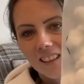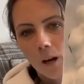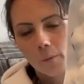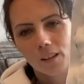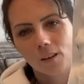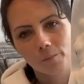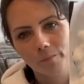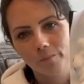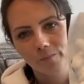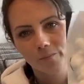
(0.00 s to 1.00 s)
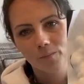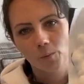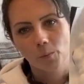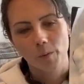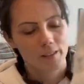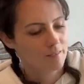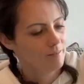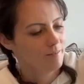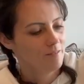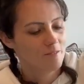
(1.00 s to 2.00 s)
I mean, I probably
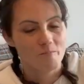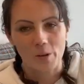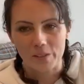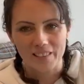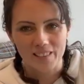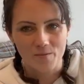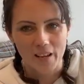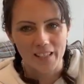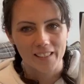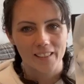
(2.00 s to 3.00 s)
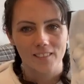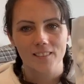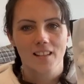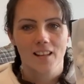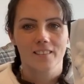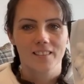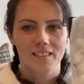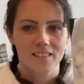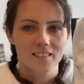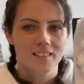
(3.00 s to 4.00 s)
mostly made it and just held
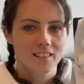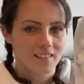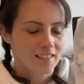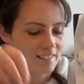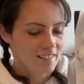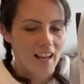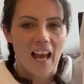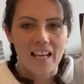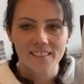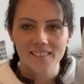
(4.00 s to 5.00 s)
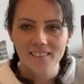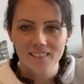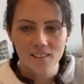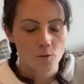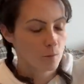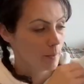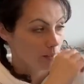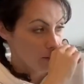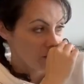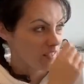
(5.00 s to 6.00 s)
his little hand. He was about
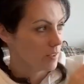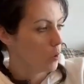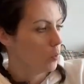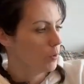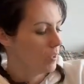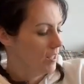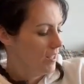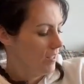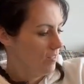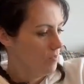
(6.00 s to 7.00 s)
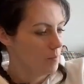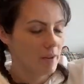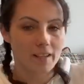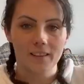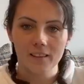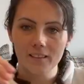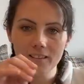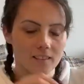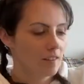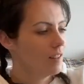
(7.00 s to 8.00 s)
10 months old when we made this,
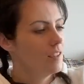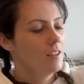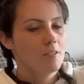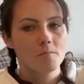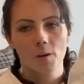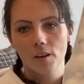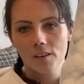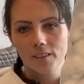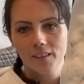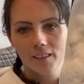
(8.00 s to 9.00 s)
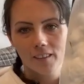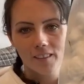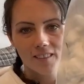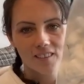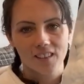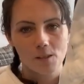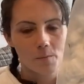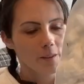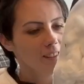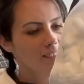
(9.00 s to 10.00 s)
so, but I still keep
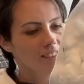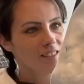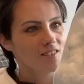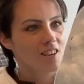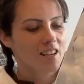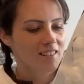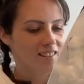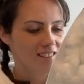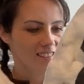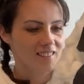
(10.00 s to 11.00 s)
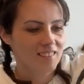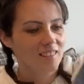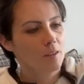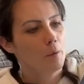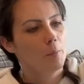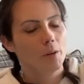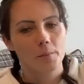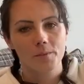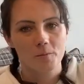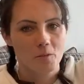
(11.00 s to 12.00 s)
it even though it's wrecked. I'll put it
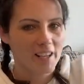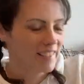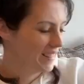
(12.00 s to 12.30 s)
up somewhere.